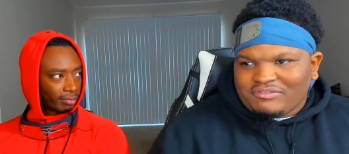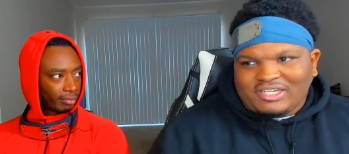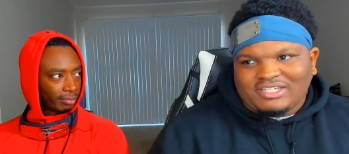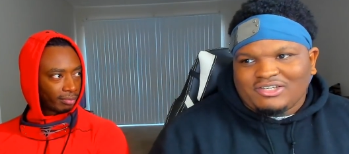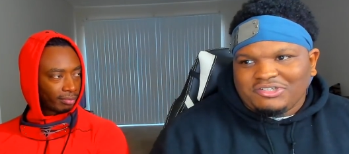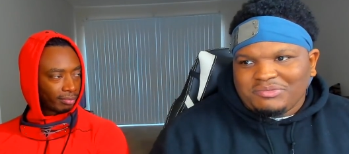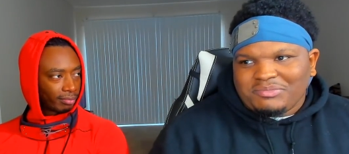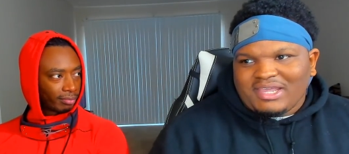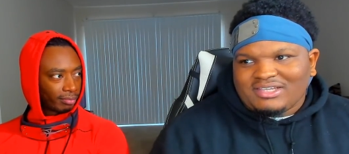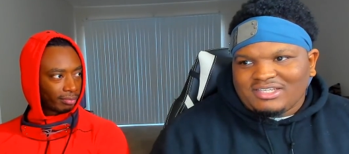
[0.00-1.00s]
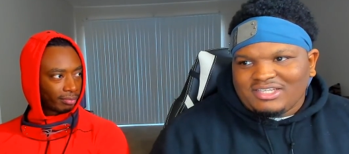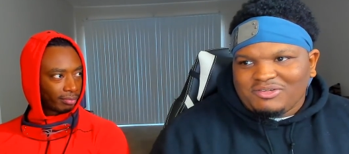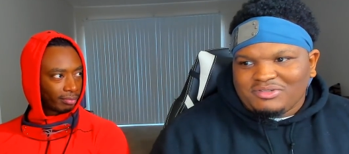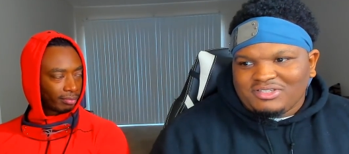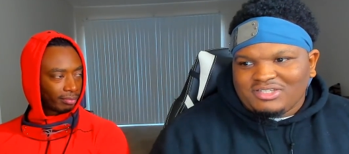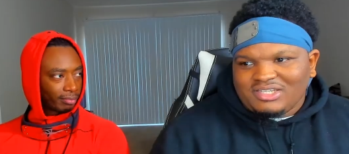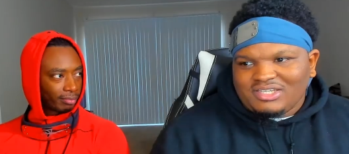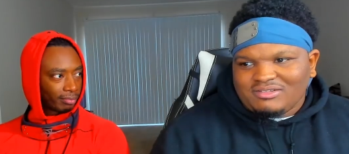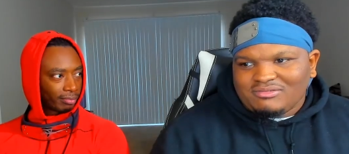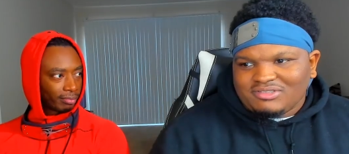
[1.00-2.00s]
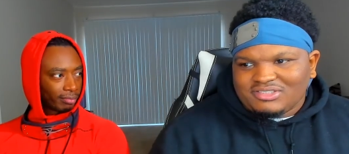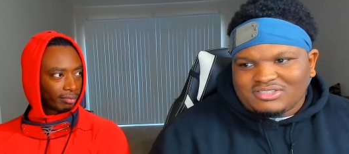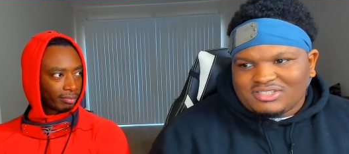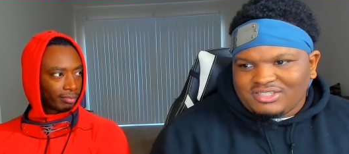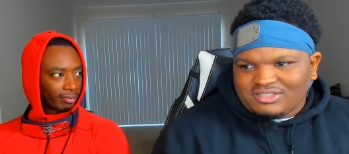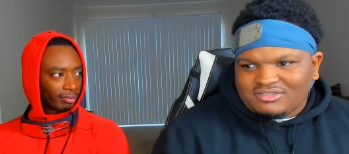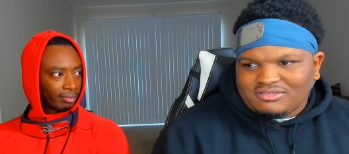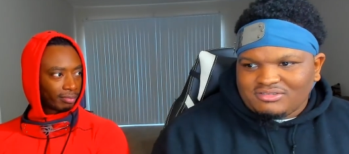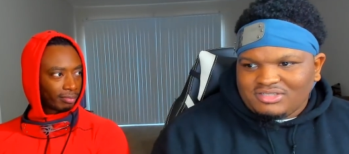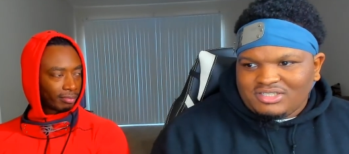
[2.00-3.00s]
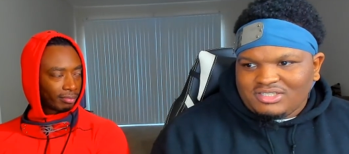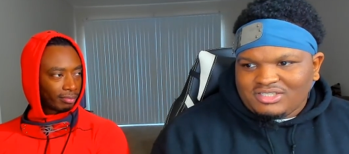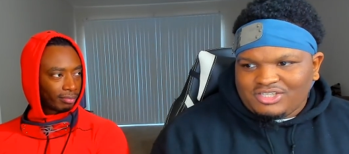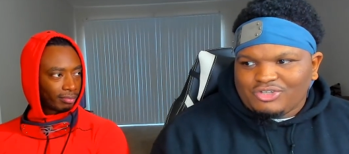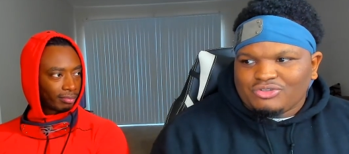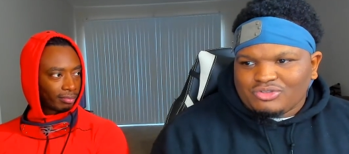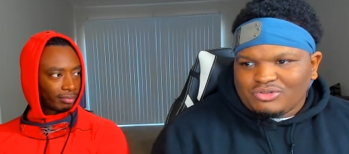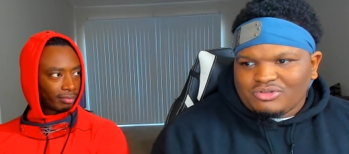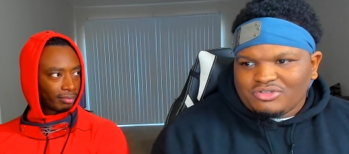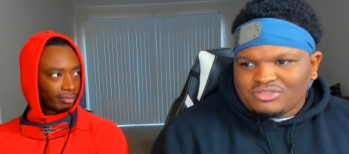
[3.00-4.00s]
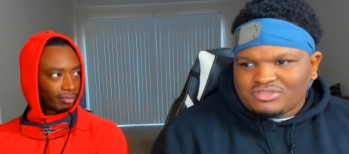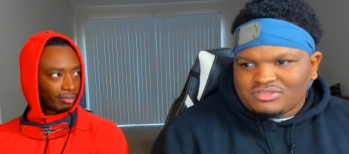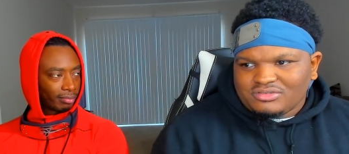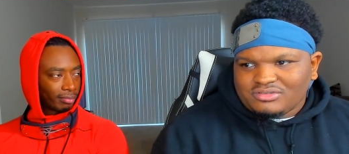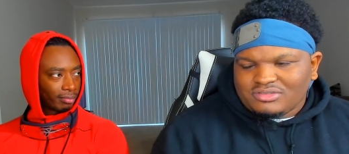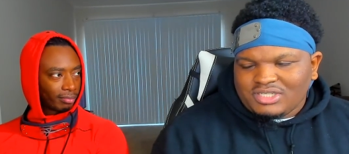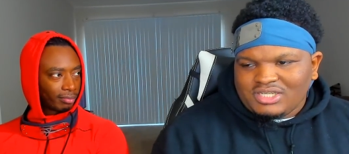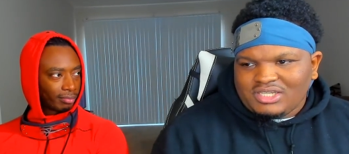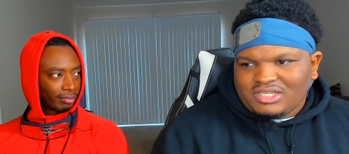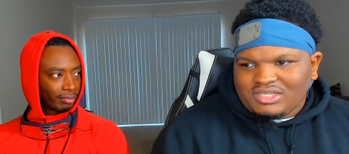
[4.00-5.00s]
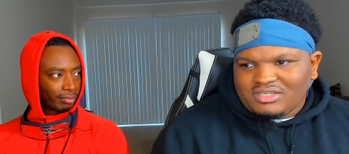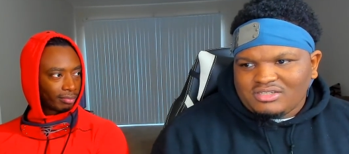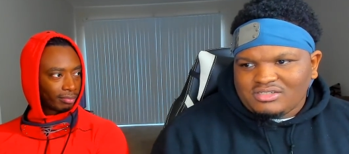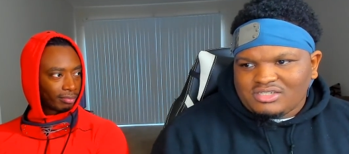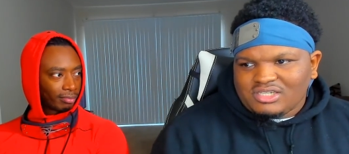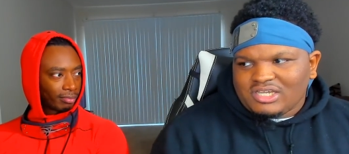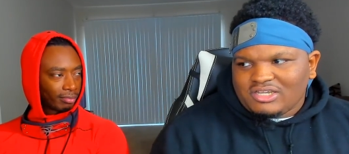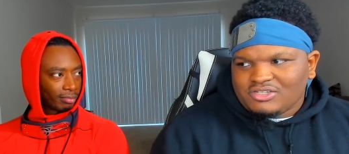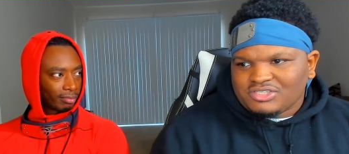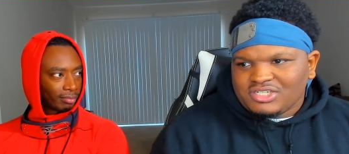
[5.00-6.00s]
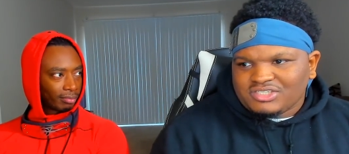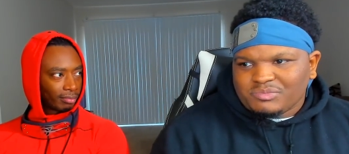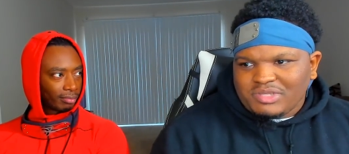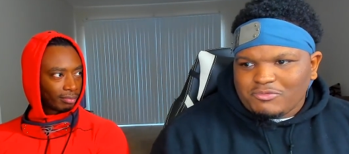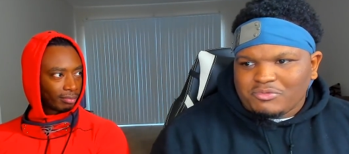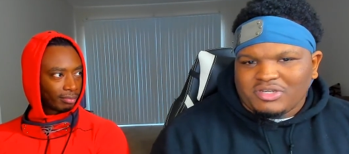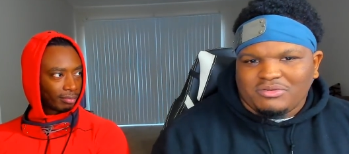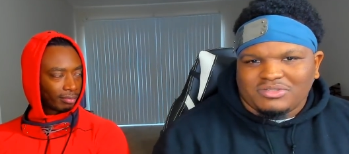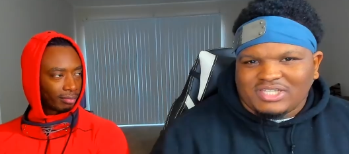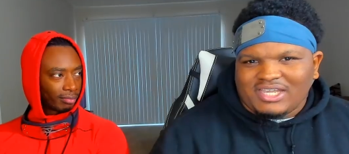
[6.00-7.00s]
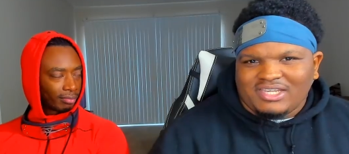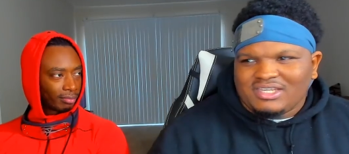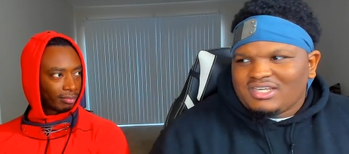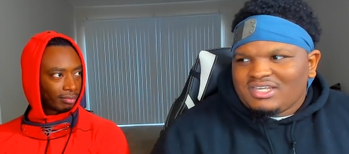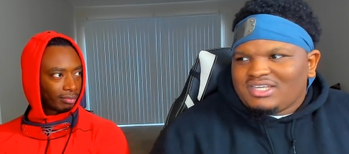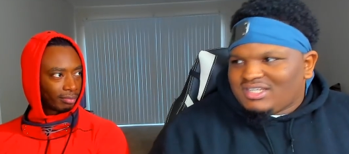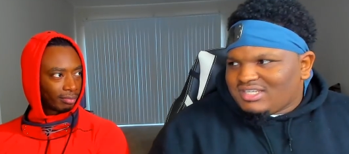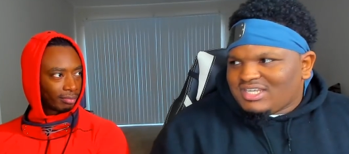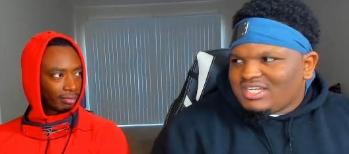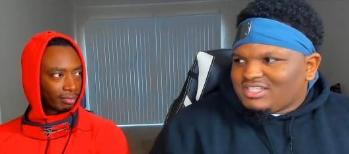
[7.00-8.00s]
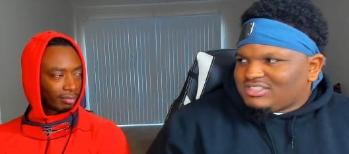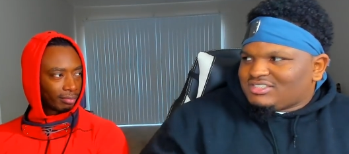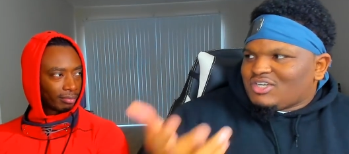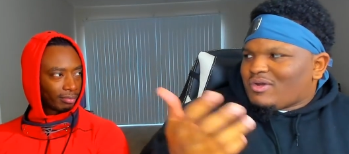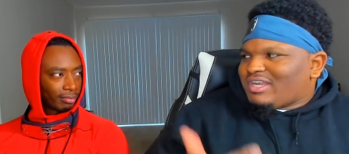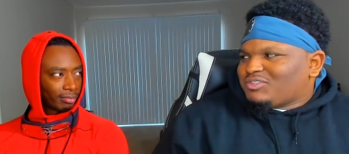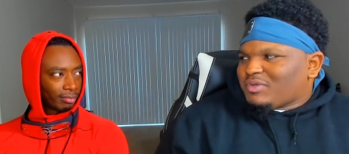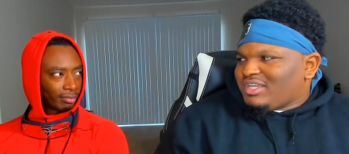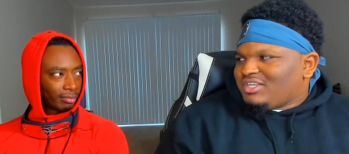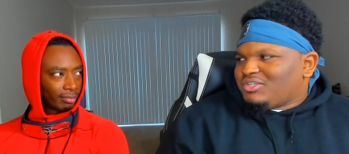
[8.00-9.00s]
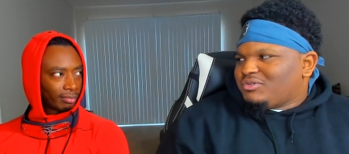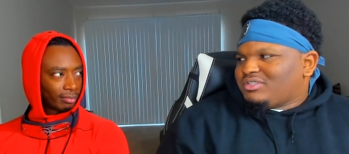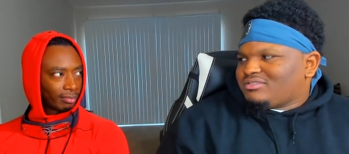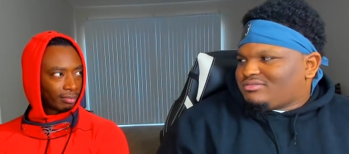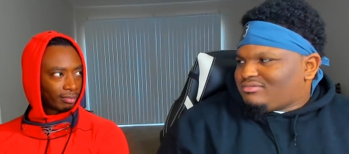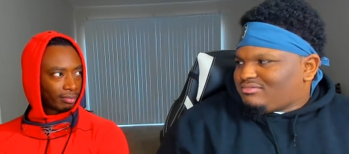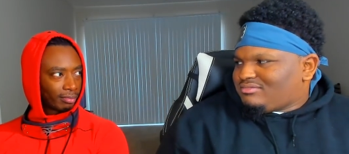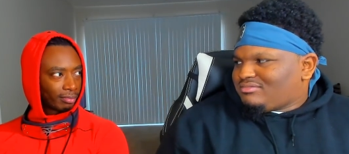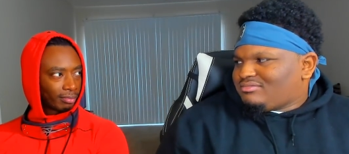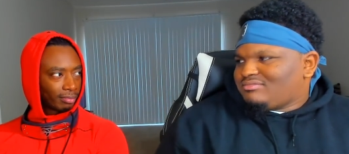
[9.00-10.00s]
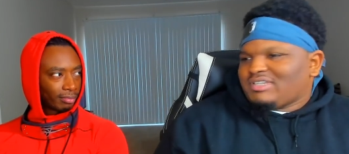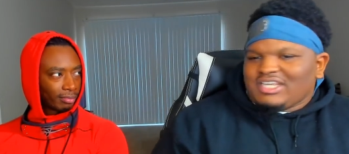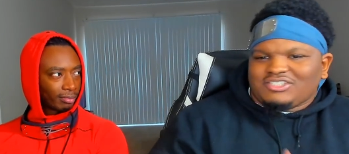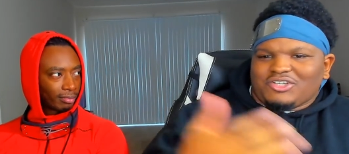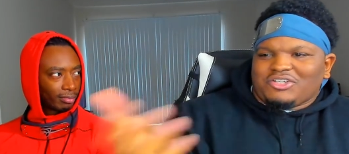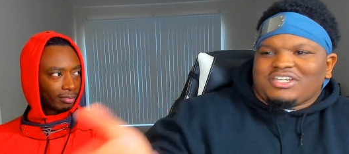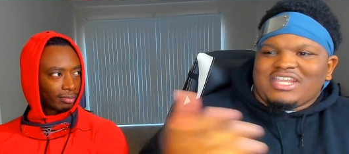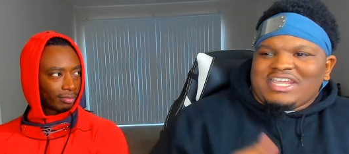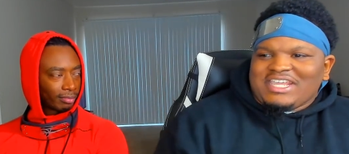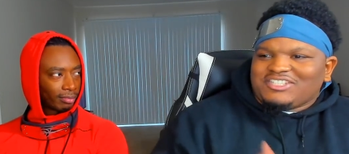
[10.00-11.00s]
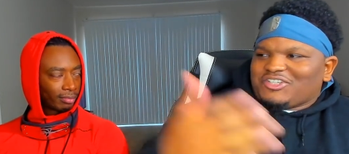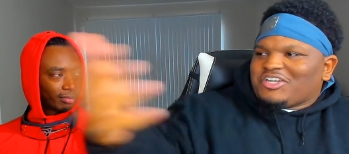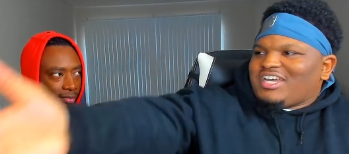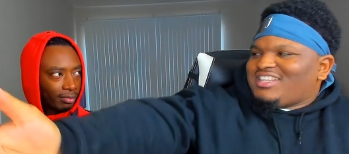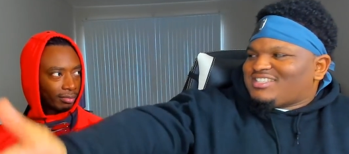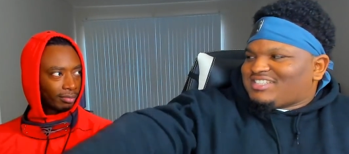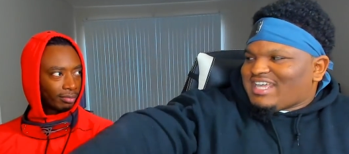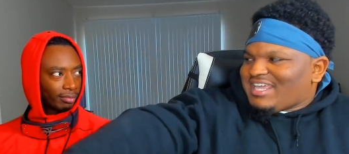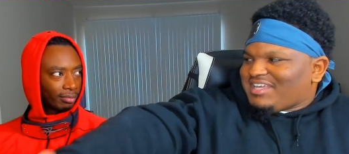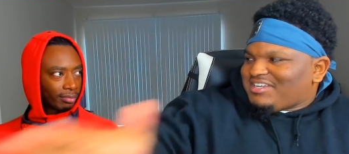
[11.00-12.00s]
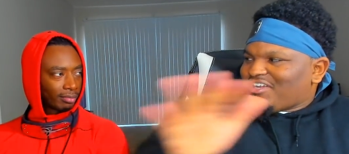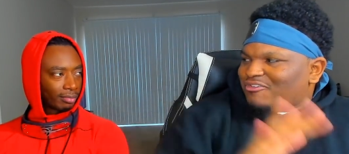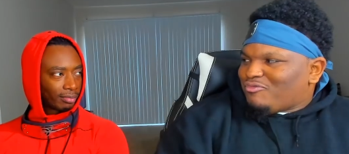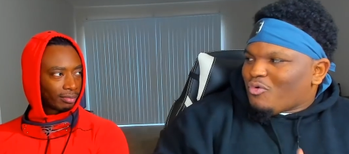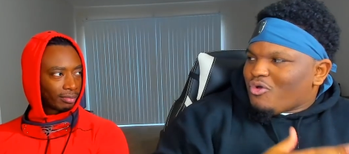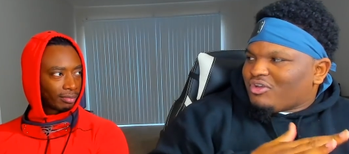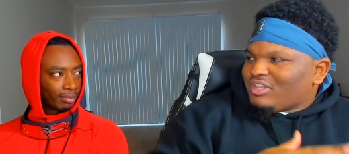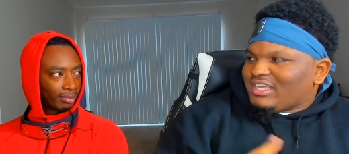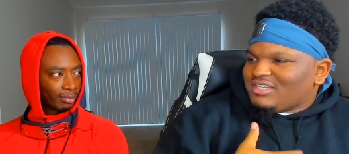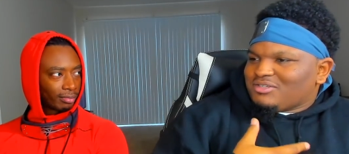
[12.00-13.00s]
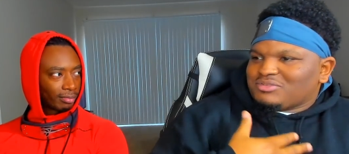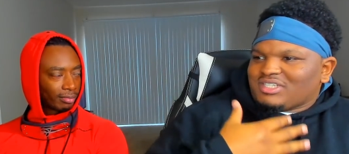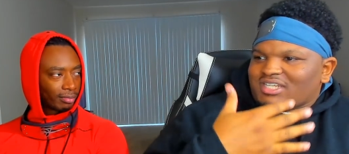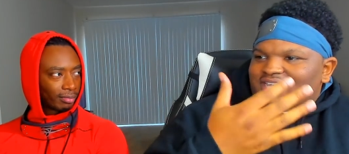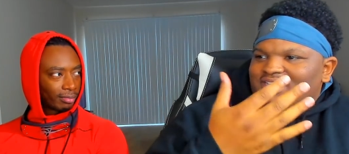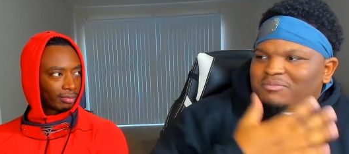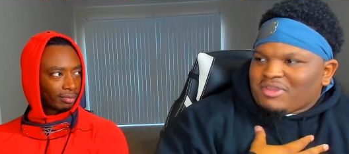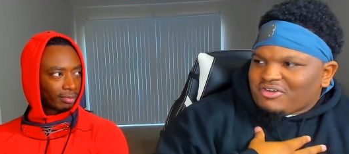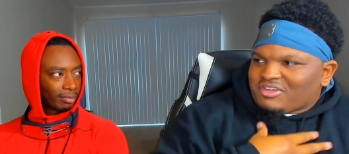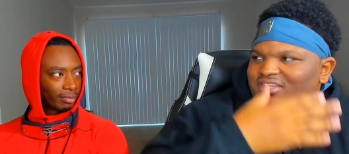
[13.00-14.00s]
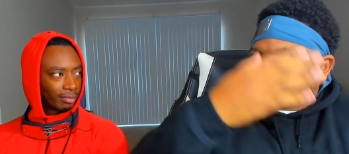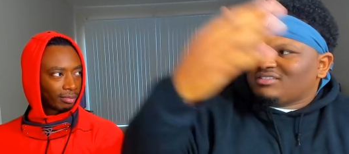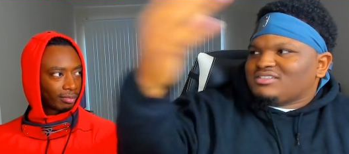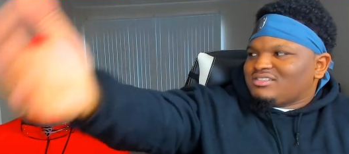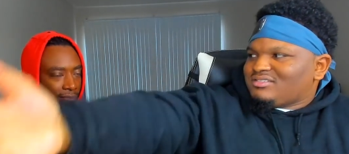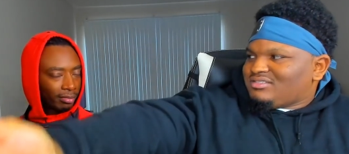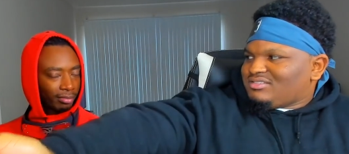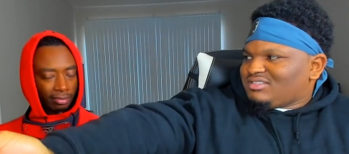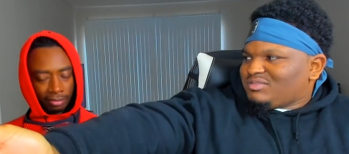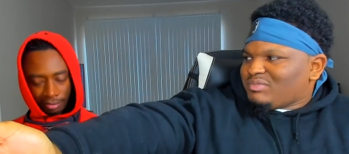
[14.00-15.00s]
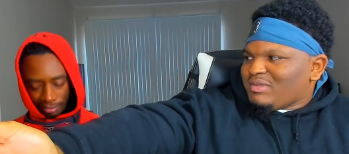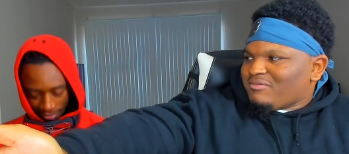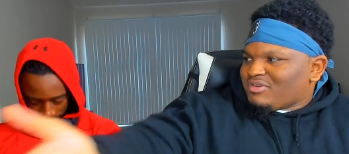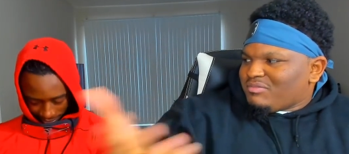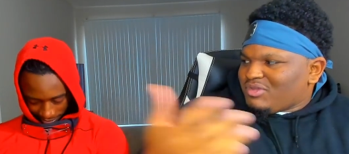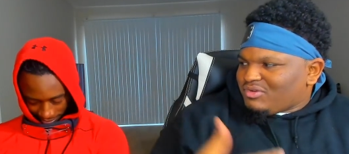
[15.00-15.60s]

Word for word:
Speaker 1: like the only bad thing he really did was kill kill Thor's and then kill all those innocent people. But it was like he didn't just go out his way and do it. He's on the, he's on the other side of war, like you know what I'm saying, like Americans and people from the Middle